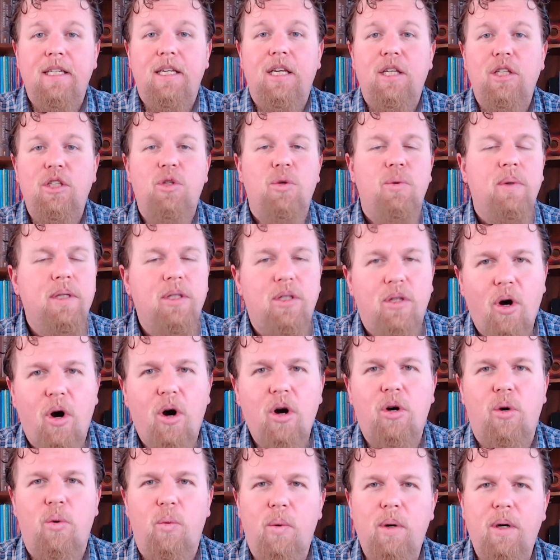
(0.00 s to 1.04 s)
into a
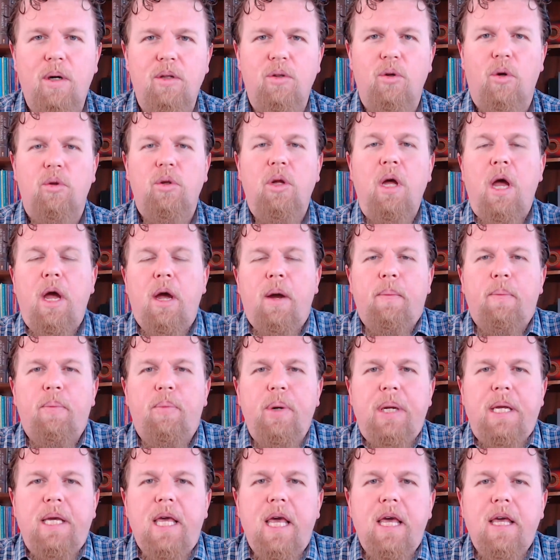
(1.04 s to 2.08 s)
dark world, on
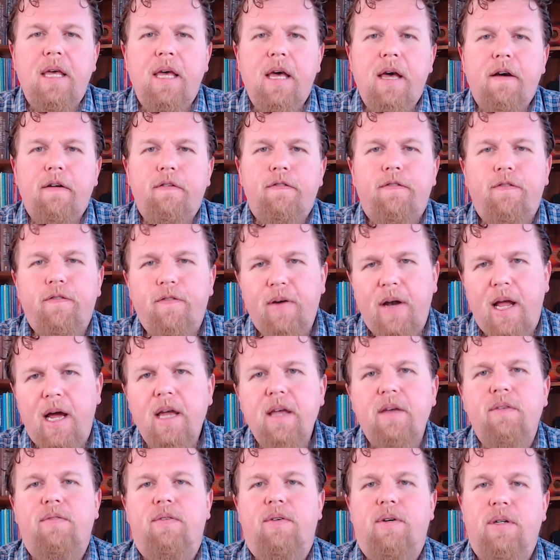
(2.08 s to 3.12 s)
bringing
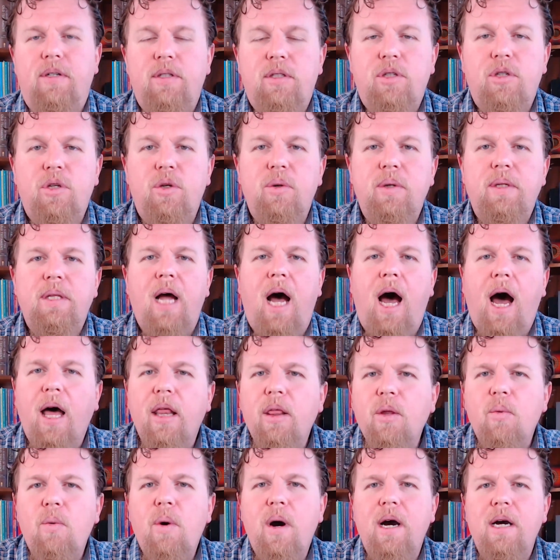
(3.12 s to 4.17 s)
flavor to an
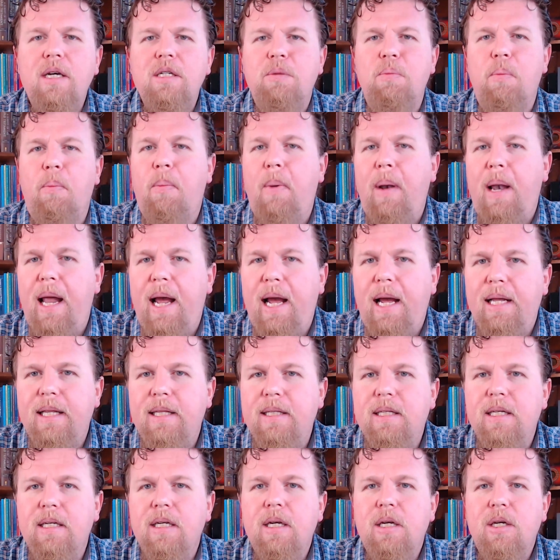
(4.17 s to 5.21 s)
otherwise
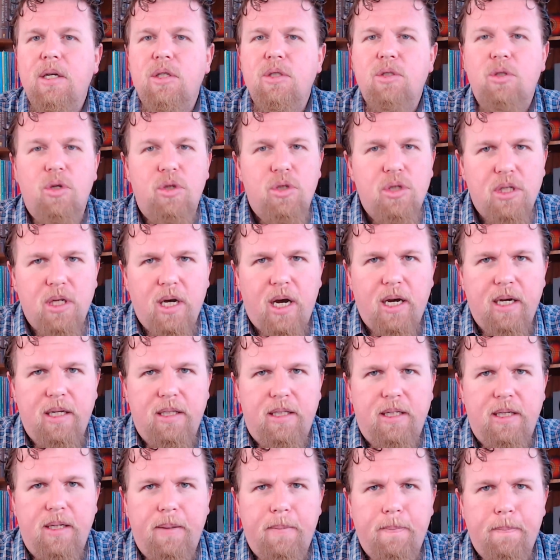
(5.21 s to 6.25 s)
bland
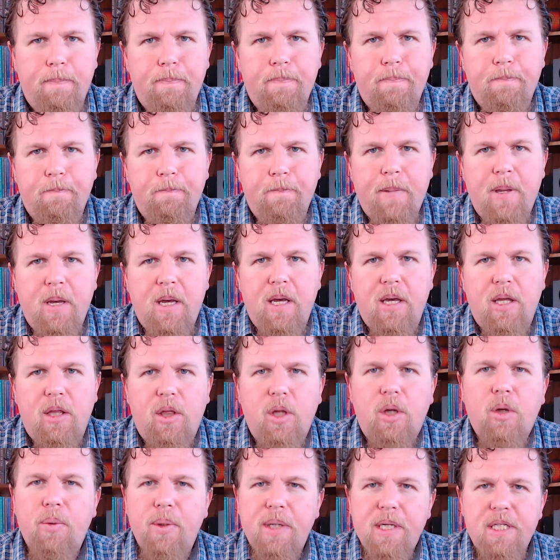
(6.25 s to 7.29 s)
society. The
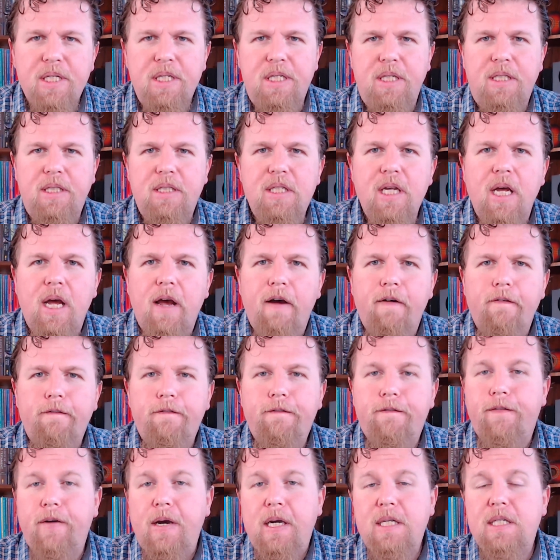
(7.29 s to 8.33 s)
Christians
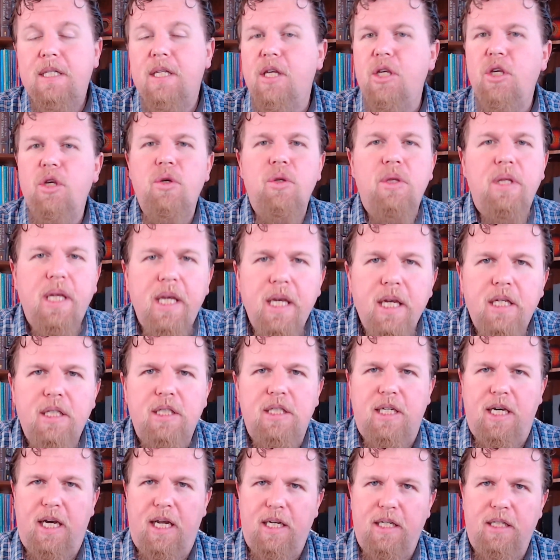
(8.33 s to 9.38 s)
faced a unique
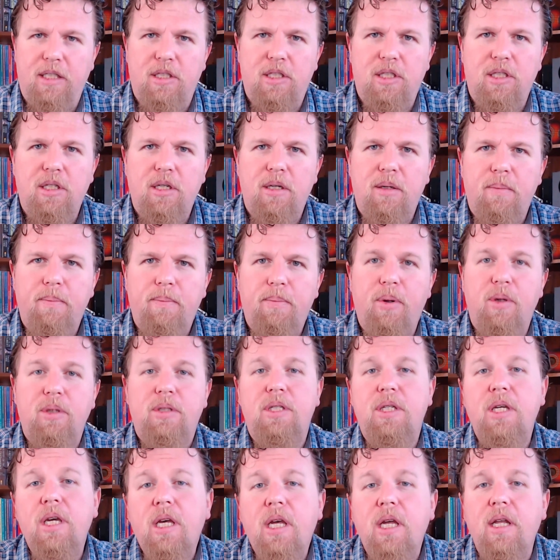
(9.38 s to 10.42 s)
challenge,
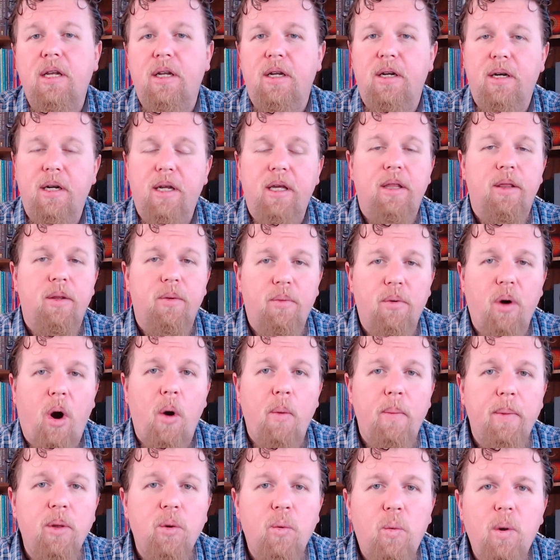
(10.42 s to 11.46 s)
particularly in the
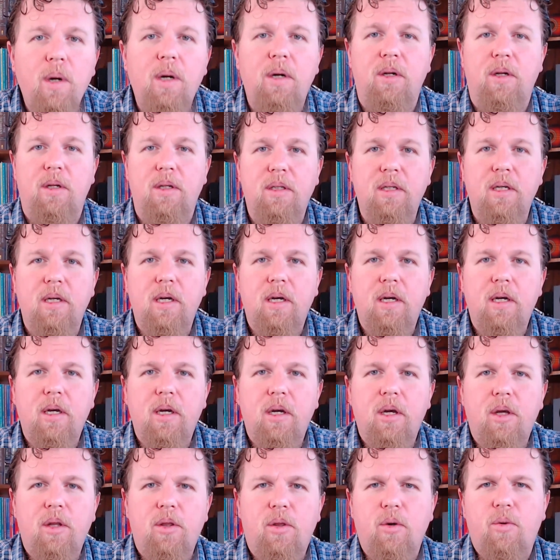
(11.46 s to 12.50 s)
Roman world.
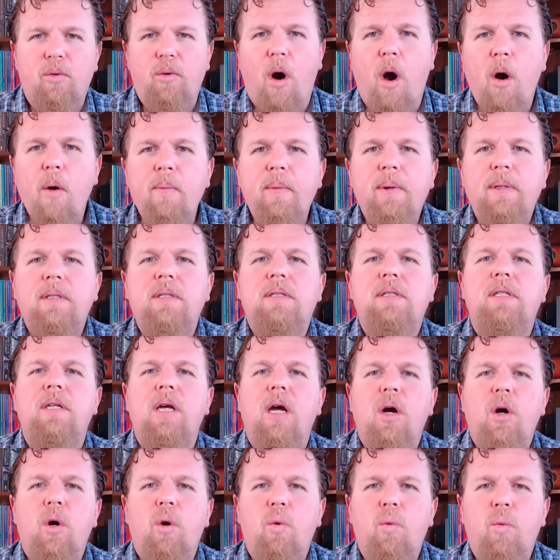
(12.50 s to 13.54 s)
The Romans
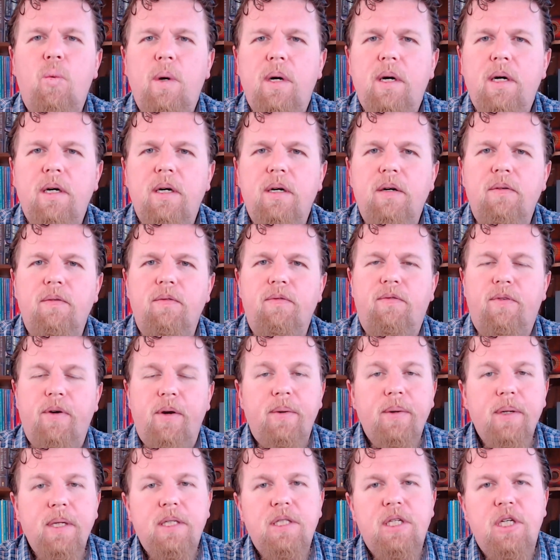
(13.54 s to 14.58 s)
were
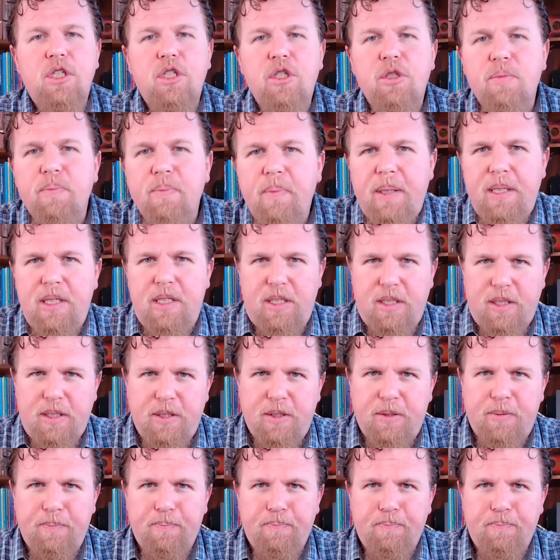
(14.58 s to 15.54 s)
very suspicious